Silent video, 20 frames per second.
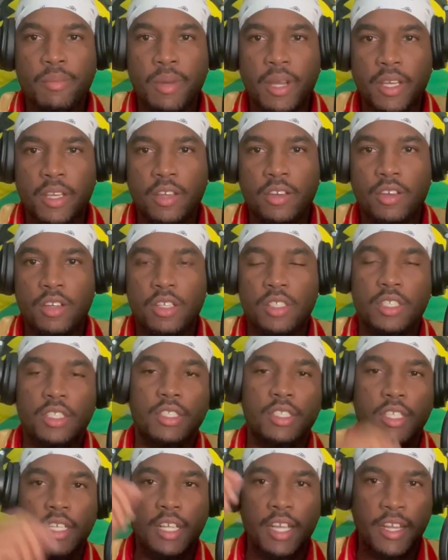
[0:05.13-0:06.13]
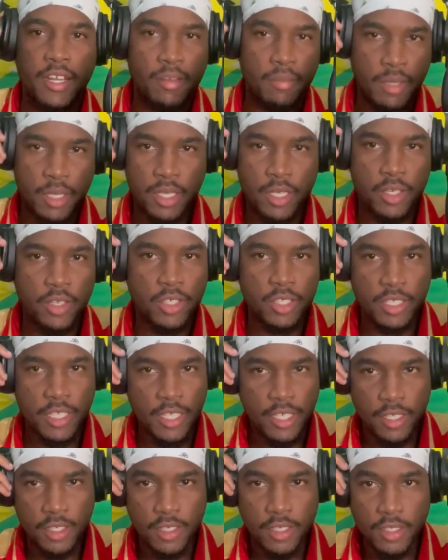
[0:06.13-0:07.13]
back. This is Nicardo Media House, and
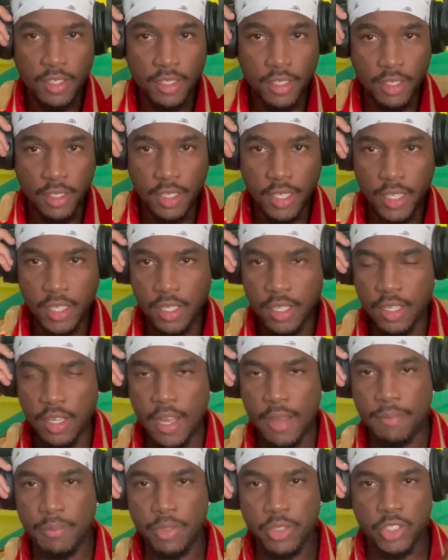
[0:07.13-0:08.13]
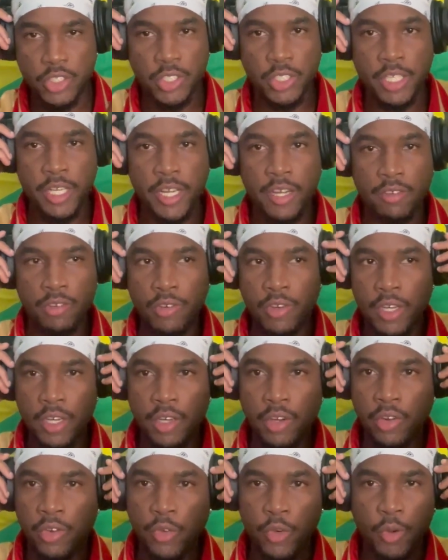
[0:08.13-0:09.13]
yeah, happy Sunday, everyone.
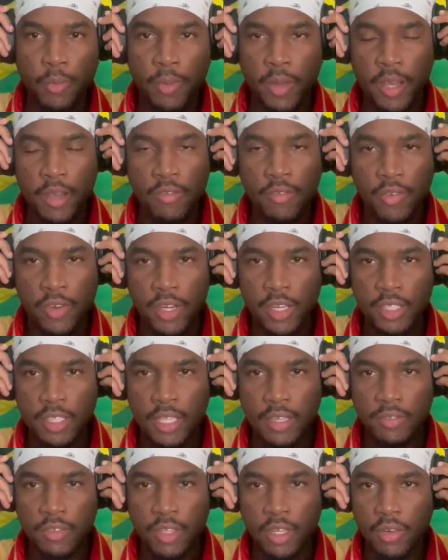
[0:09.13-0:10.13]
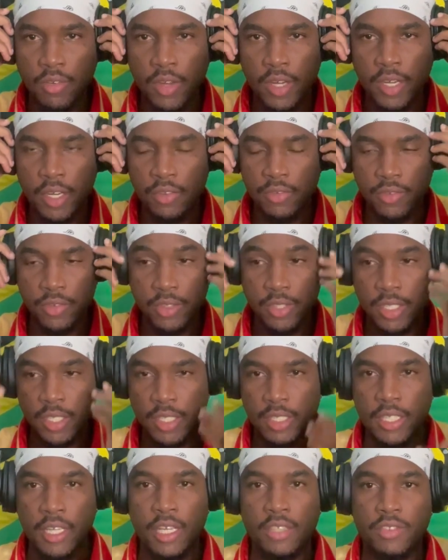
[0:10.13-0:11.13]
Hope everyone is having a wonderful day.
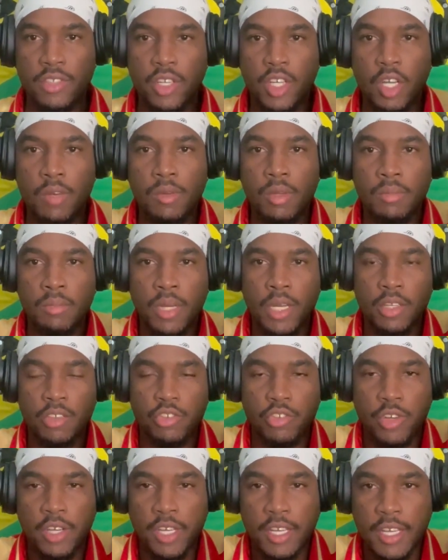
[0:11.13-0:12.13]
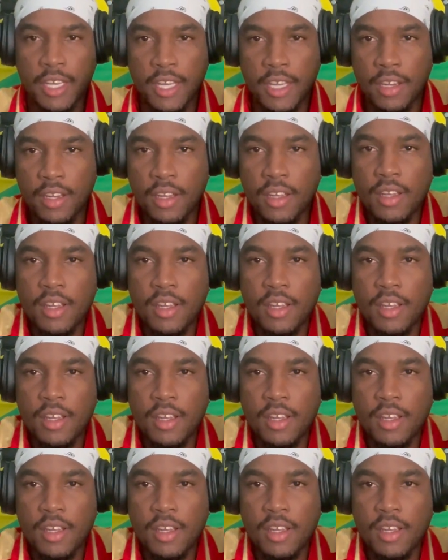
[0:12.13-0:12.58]
Thanks for coming back to again.